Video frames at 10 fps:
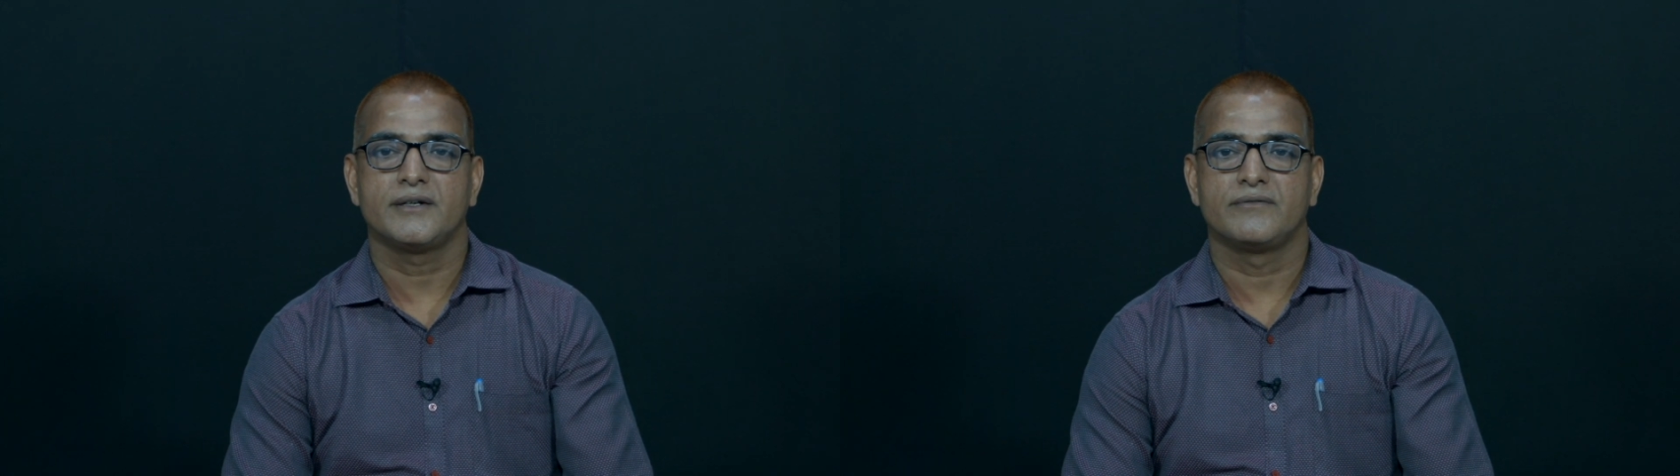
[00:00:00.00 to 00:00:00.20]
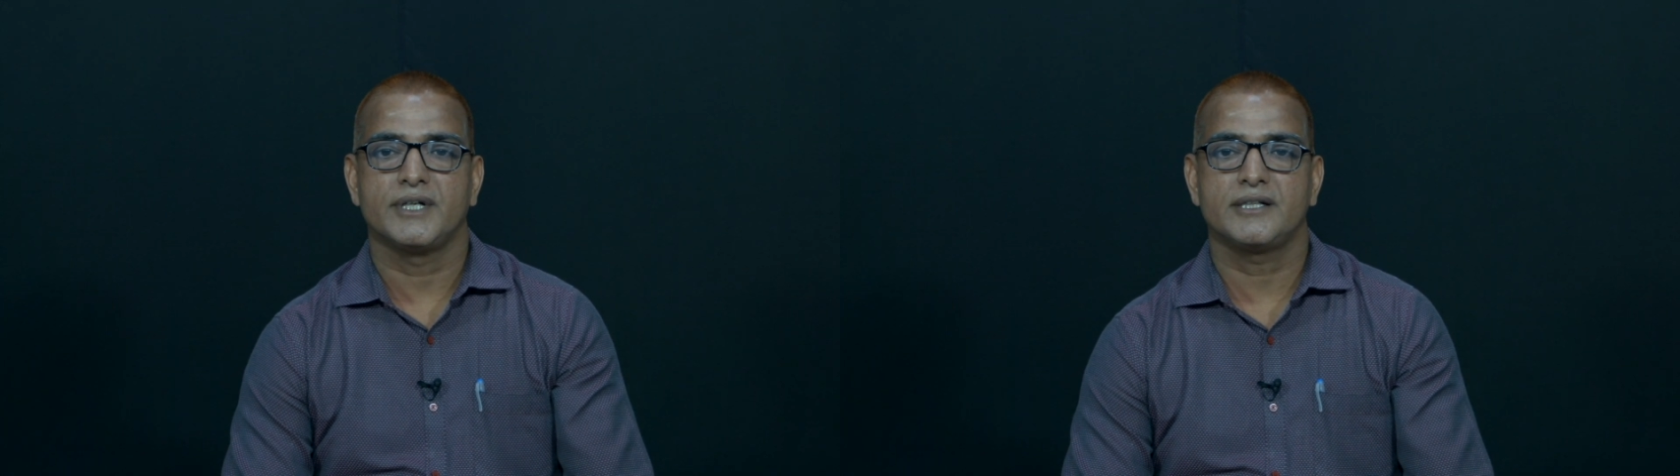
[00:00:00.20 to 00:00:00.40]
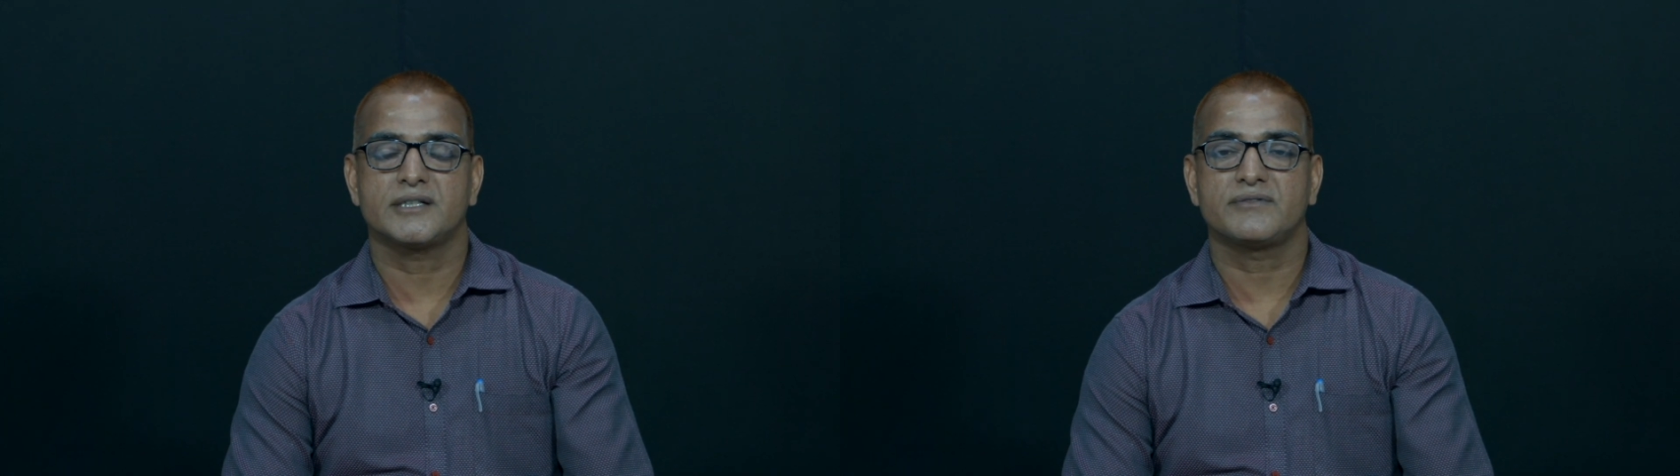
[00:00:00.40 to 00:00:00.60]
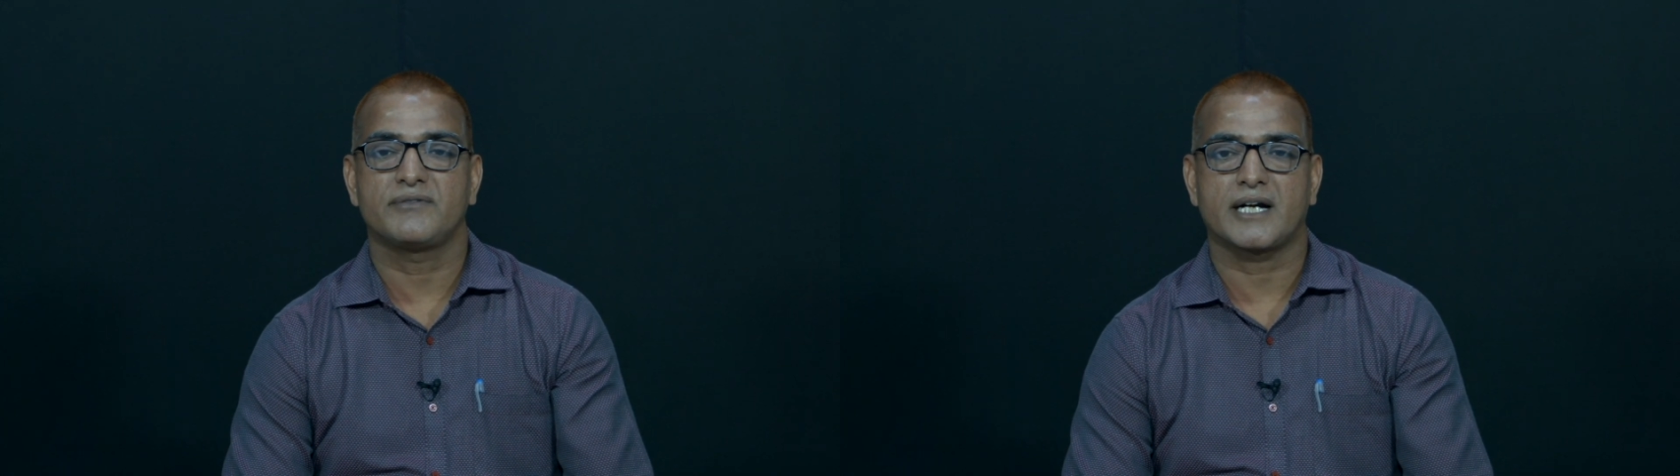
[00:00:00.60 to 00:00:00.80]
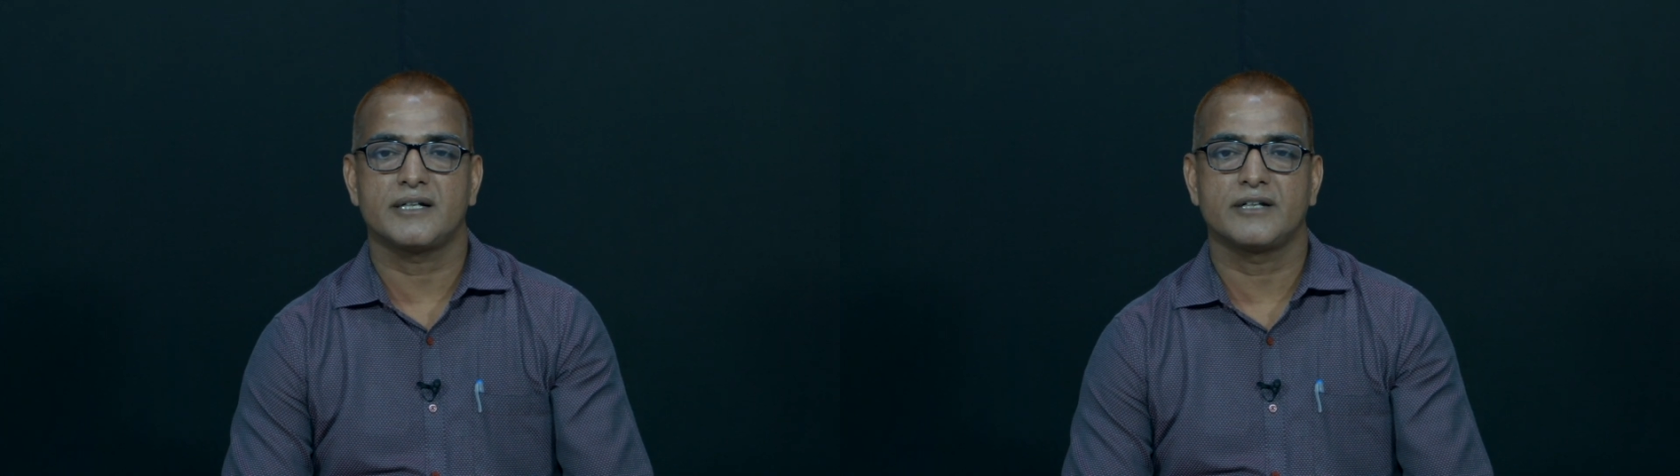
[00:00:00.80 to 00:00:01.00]
various
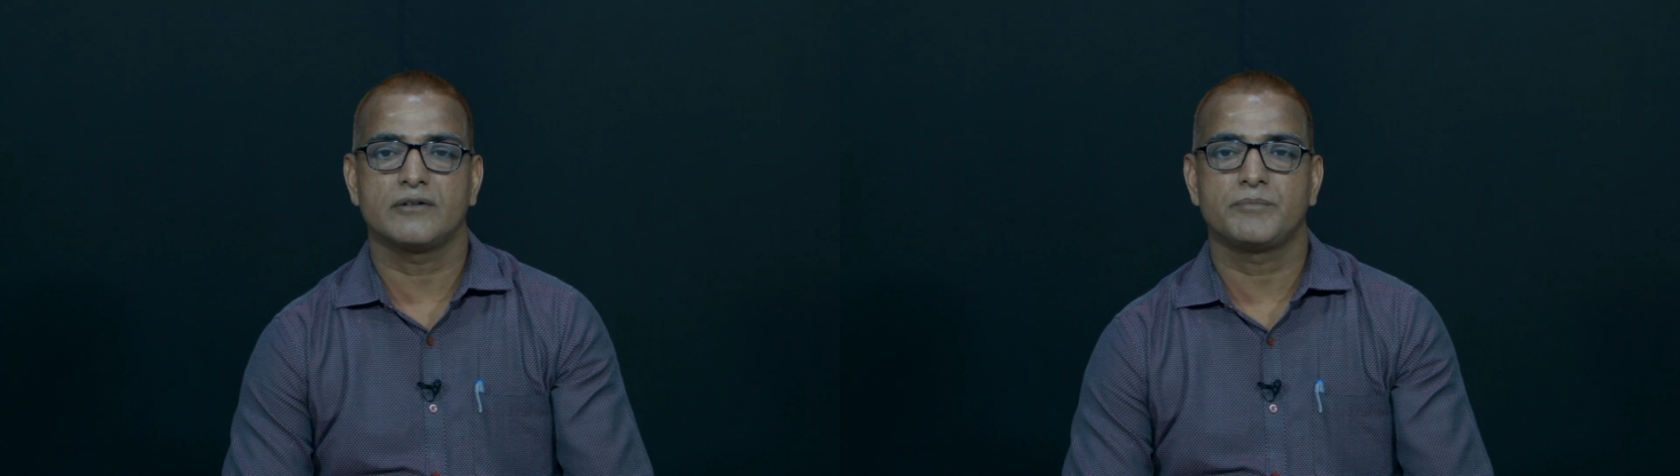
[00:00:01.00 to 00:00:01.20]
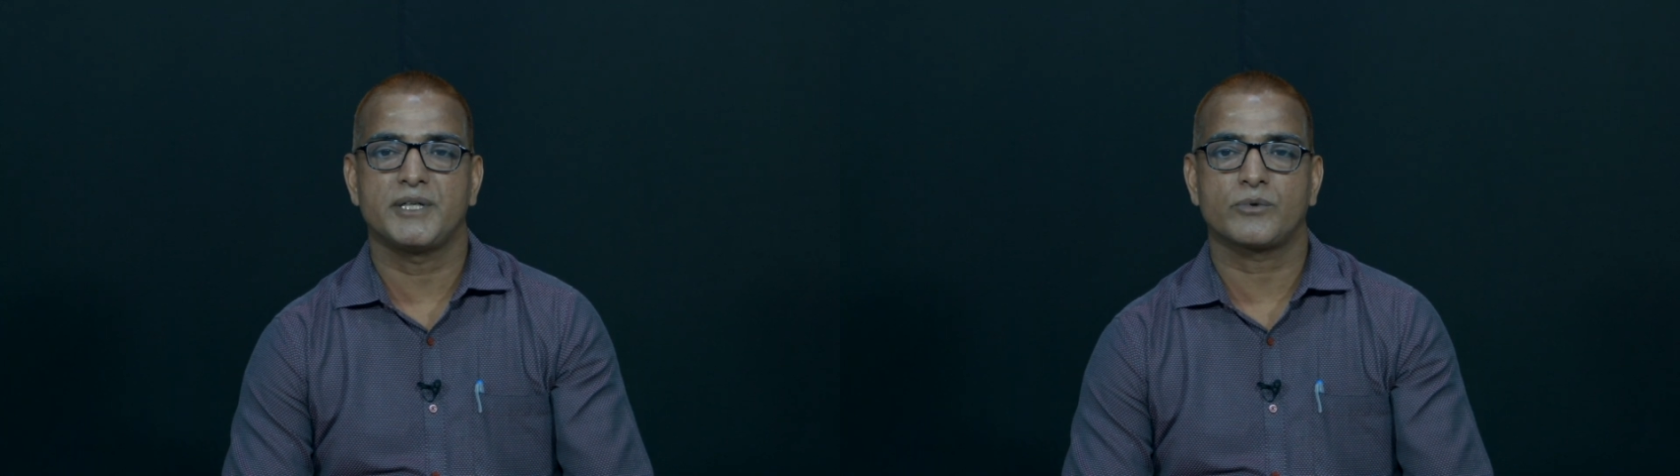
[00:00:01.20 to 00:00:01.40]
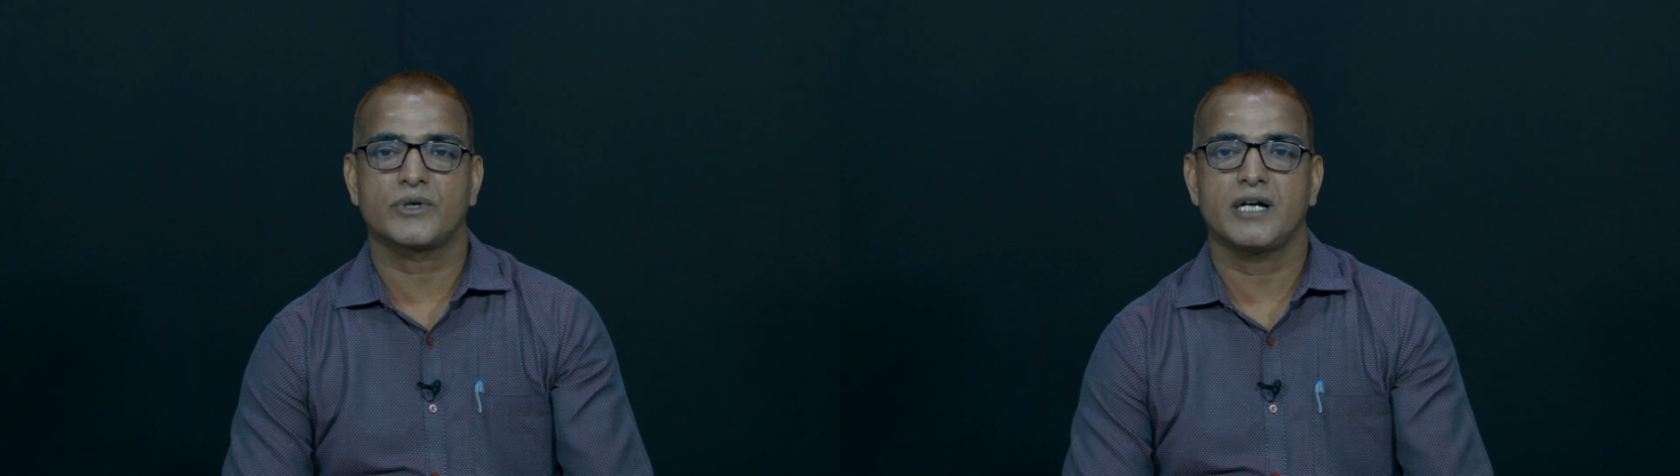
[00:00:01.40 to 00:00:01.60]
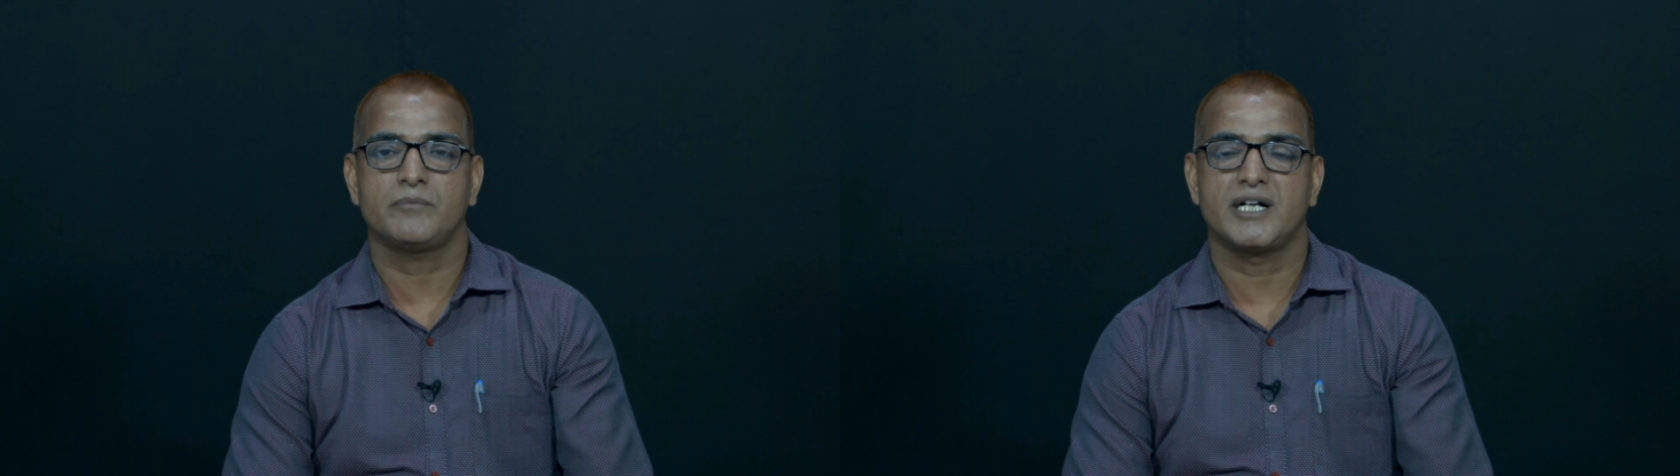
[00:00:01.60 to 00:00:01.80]
faculty development program